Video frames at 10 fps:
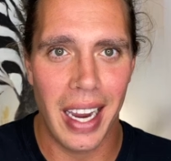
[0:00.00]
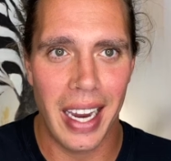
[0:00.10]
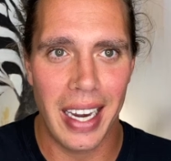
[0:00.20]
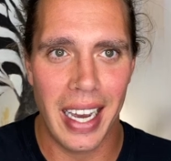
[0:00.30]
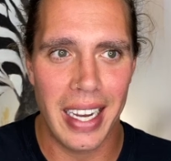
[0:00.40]

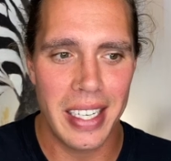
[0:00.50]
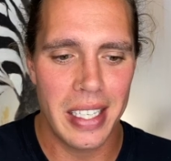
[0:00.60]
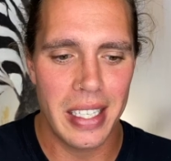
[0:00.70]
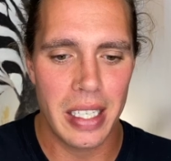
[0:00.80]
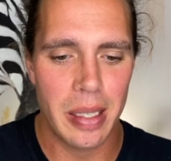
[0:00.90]
a
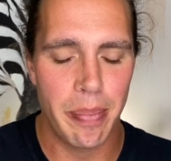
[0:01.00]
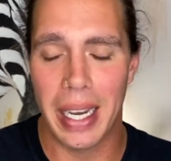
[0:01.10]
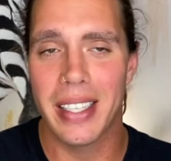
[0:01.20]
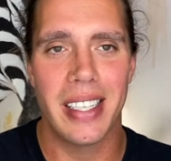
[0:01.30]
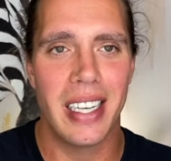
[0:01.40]
nice
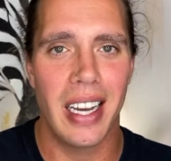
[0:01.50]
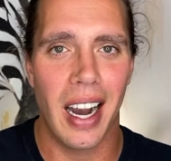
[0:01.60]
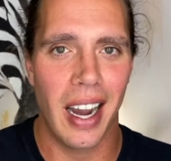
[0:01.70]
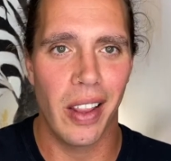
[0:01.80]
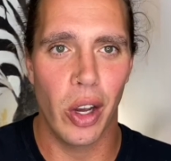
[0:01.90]
spicy
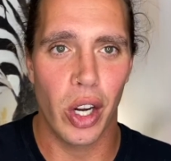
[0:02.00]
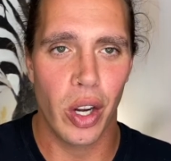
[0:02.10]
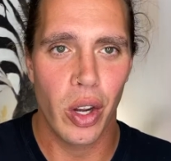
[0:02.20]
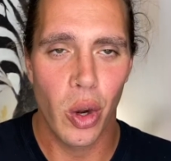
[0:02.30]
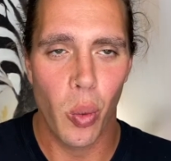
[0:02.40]
eye look
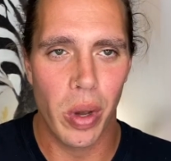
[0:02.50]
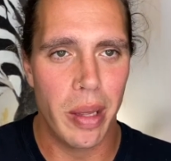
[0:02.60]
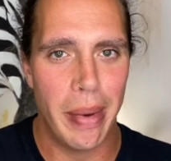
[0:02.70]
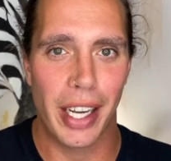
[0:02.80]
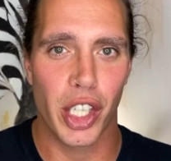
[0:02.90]
with a
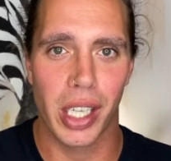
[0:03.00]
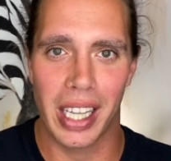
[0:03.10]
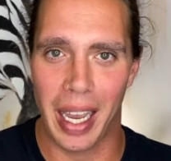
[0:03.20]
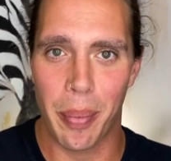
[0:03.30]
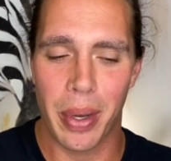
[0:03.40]
matching
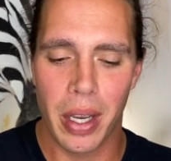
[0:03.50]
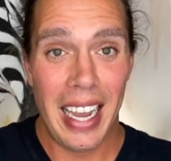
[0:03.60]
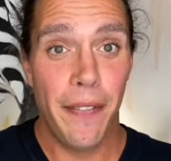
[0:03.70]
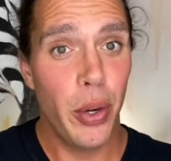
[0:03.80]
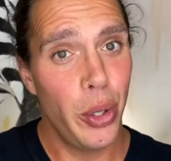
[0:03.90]
lip.
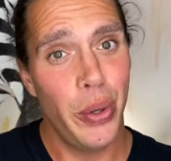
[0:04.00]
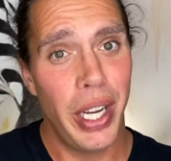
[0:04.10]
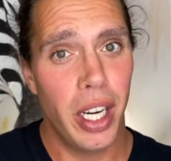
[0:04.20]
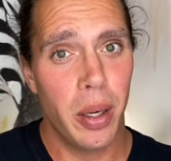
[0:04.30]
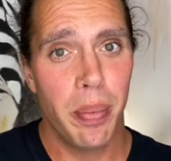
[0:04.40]
If you're new
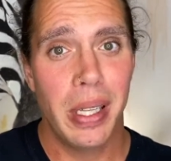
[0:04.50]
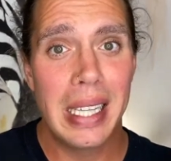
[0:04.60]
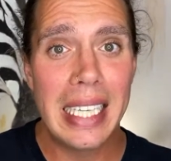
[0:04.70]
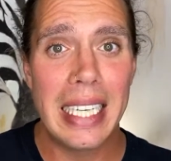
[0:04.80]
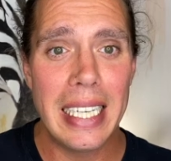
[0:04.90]
here,
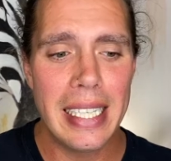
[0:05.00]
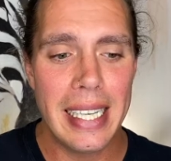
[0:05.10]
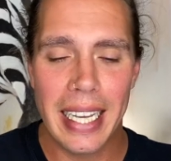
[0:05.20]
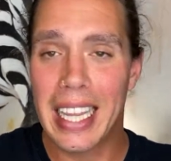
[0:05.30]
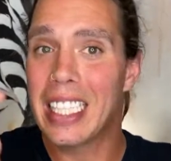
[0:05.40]
please
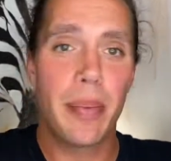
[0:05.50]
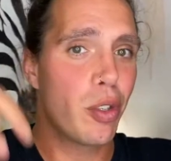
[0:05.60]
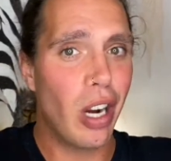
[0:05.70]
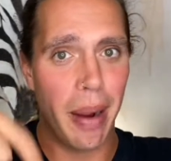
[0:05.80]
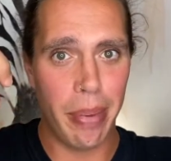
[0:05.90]
hit that
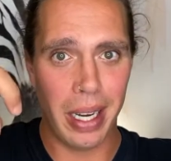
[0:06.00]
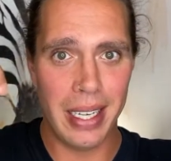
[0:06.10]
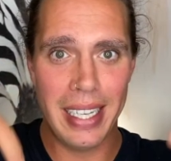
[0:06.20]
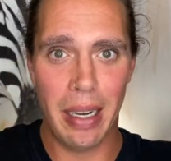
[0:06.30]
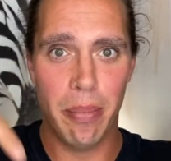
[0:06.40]
subscribe button
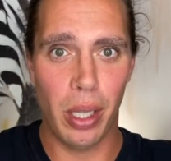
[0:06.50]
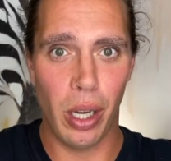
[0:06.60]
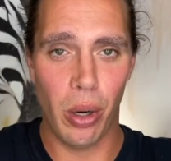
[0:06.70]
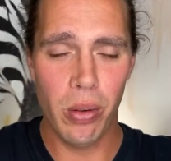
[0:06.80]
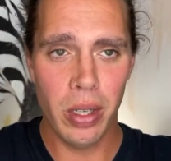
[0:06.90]
down
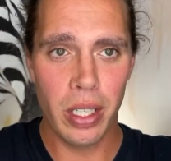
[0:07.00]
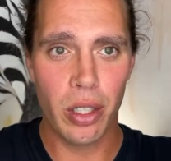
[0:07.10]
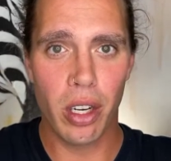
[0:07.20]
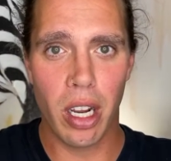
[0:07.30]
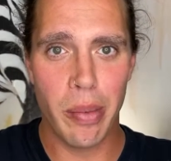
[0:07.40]
below.
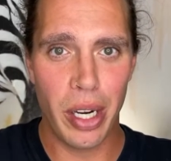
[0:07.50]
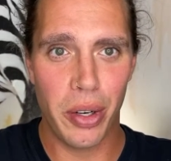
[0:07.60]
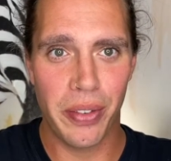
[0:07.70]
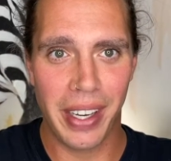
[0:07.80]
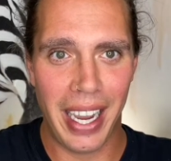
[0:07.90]
Turn on my
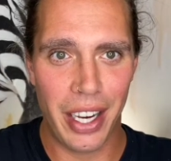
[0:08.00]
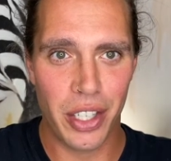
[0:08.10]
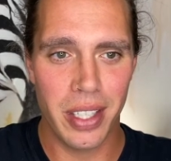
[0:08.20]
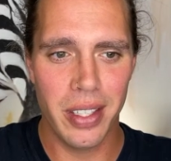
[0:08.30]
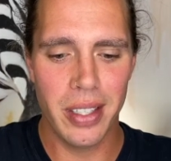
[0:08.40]

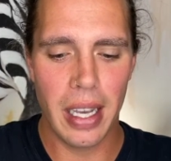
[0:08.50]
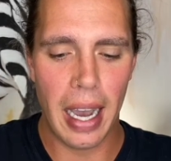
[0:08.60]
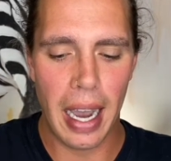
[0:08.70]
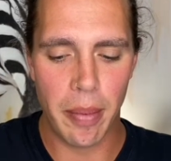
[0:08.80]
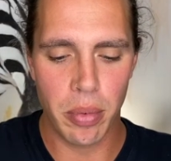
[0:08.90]
notifications.
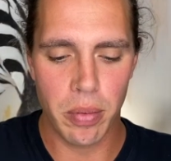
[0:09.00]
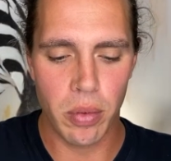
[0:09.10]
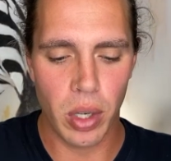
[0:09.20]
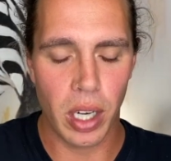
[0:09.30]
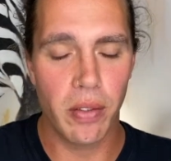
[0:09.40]
I'm
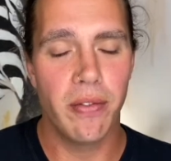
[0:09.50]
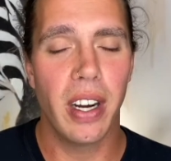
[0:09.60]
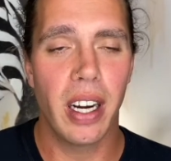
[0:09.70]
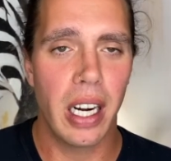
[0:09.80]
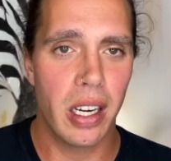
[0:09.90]
trying
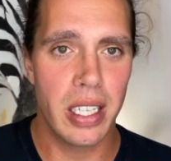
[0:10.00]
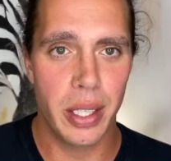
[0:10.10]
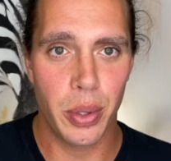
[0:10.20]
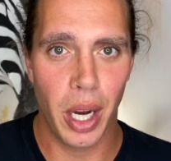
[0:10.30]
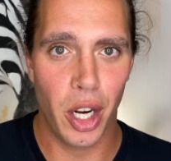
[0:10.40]
very hard to get
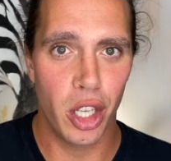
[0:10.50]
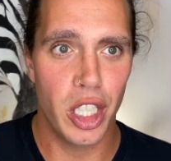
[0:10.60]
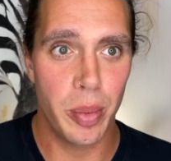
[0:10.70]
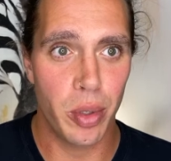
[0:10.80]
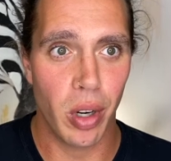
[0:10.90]
to 100
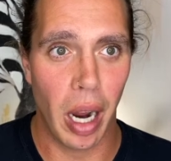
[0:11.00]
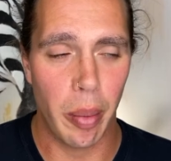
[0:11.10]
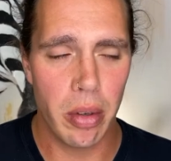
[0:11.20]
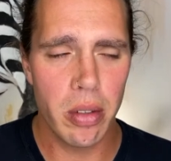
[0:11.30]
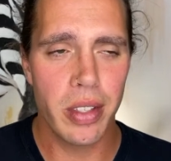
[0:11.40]

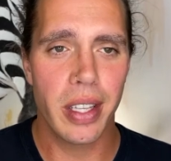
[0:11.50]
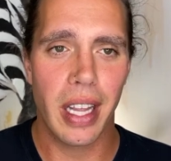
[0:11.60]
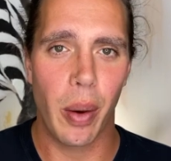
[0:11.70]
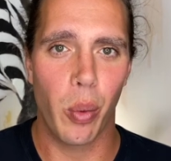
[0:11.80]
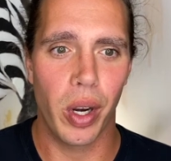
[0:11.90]
subscribers.
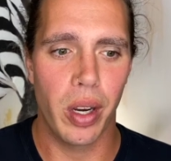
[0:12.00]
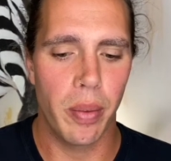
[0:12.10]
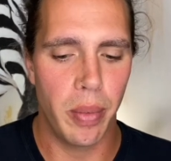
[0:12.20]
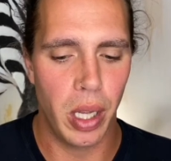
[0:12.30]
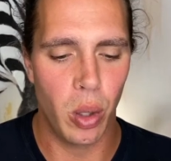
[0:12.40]
That would
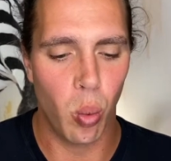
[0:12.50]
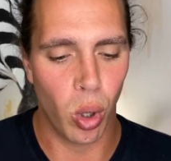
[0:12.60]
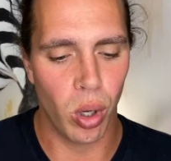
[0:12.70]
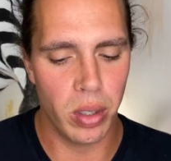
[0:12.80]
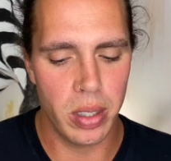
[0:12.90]
mean the
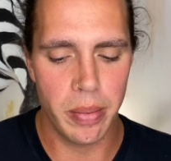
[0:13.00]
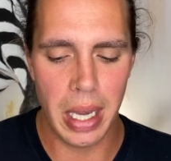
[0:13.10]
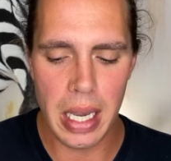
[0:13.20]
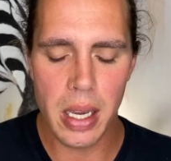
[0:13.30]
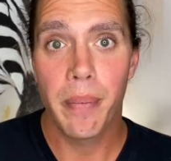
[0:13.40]
world to
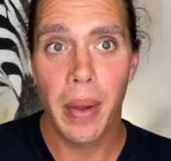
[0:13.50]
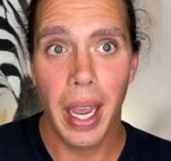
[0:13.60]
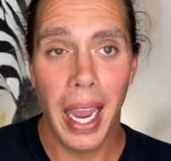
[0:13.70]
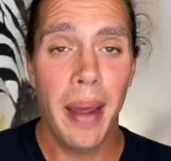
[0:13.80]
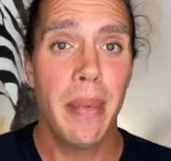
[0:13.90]
me.
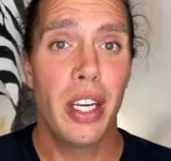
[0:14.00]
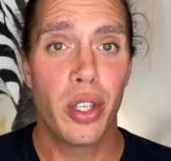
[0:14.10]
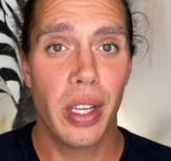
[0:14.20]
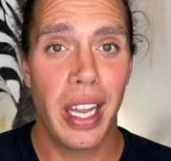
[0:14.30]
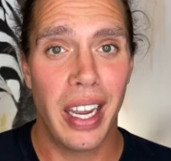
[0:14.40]
And make
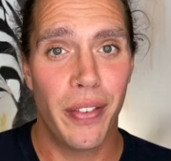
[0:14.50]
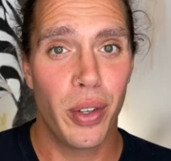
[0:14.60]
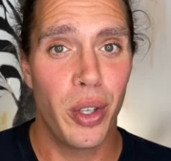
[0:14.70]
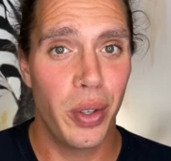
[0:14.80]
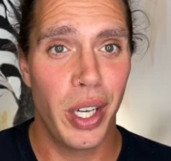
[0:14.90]
sure that if you're
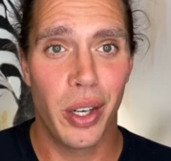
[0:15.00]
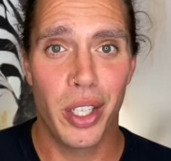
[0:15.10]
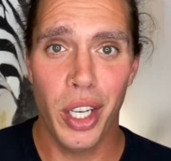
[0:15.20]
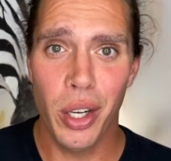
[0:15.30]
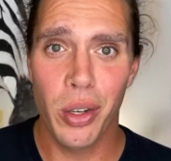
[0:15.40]
new here
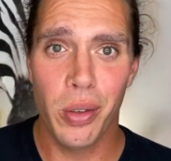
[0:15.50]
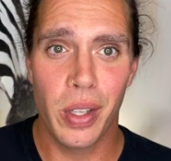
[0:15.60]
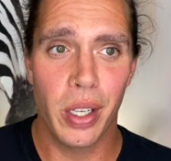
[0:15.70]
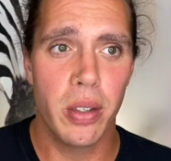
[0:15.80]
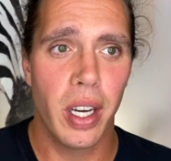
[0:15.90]
too, that
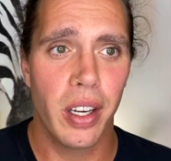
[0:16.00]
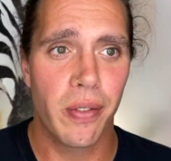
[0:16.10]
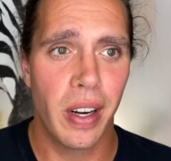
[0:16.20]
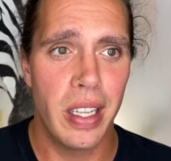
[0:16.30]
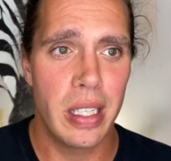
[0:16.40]
you tell your
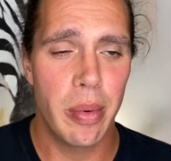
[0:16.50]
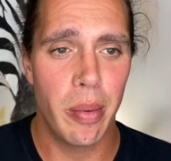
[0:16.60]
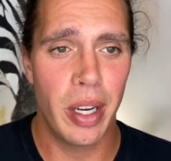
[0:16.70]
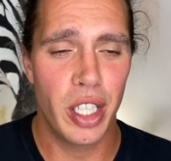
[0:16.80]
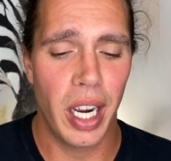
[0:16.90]
friends about
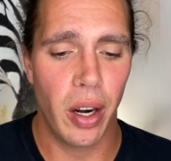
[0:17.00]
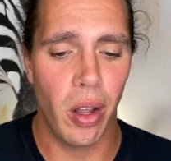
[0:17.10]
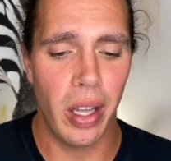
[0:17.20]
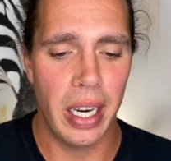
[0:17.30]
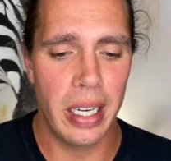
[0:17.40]
my
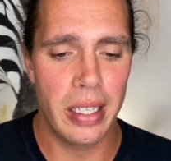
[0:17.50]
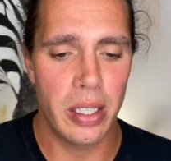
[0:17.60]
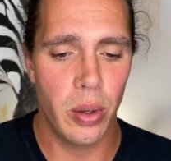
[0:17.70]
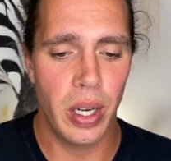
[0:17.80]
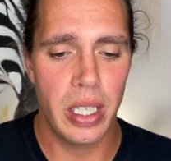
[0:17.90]
channel. It is
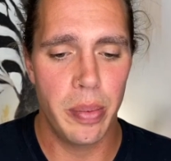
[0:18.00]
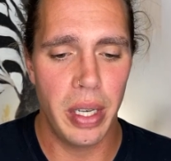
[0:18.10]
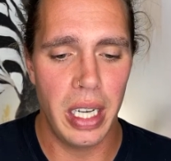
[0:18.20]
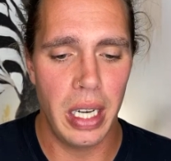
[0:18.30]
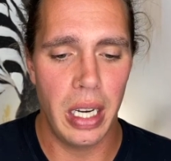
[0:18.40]
going to
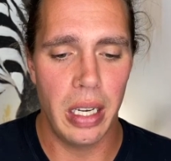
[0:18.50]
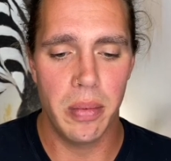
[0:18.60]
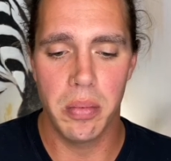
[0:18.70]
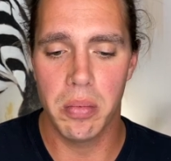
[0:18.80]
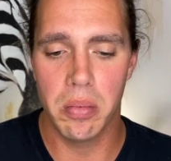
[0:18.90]
be
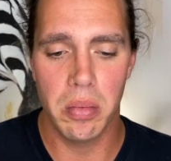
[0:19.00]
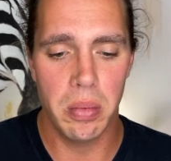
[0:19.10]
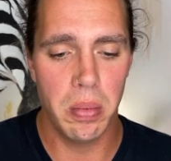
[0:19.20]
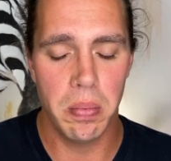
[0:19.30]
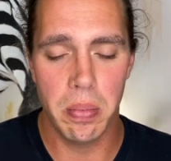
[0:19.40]

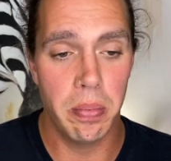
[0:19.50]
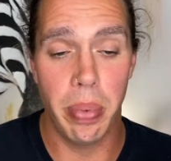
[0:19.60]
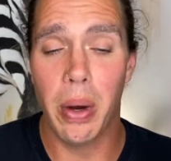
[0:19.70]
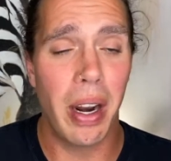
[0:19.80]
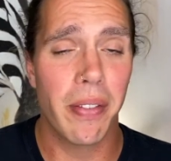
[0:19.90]

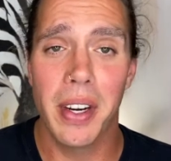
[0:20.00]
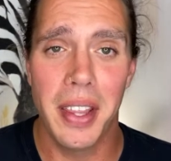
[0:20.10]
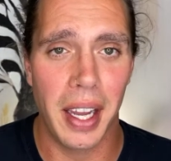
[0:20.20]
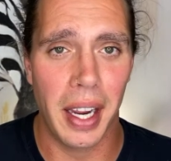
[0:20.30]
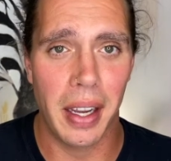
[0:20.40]
about
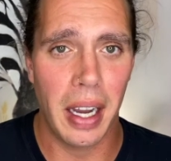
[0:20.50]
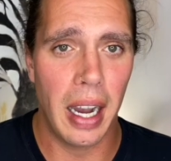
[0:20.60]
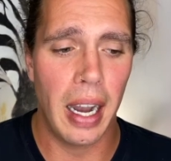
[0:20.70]
everything.